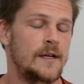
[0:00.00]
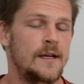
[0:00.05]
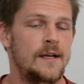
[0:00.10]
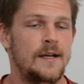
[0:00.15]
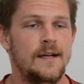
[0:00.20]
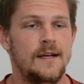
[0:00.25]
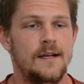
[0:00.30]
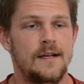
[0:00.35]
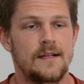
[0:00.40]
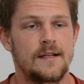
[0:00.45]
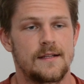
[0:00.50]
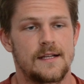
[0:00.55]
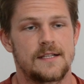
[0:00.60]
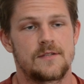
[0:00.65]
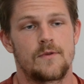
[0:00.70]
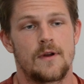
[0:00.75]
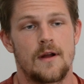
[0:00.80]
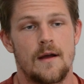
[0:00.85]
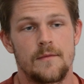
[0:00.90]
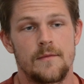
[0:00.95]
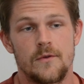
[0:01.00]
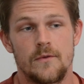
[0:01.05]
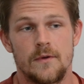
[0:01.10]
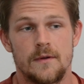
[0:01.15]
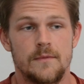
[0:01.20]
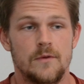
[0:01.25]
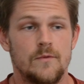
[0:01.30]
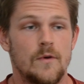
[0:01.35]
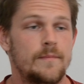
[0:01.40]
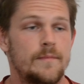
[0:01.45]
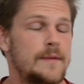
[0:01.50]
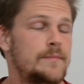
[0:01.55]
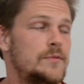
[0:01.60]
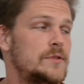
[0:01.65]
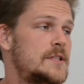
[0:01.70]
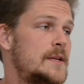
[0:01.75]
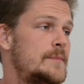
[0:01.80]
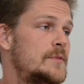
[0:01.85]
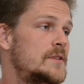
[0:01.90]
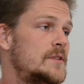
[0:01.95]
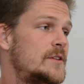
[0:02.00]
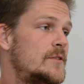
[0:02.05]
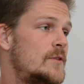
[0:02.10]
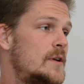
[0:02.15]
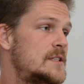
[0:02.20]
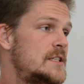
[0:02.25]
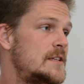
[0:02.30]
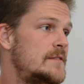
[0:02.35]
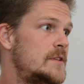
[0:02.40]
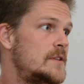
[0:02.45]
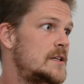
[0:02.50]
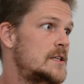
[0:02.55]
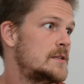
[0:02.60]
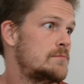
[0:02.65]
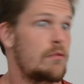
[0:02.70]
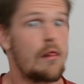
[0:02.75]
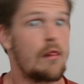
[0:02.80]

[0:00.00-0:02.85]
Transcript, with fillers: Sure. That's what I'm doing. But what people typically do on TV is,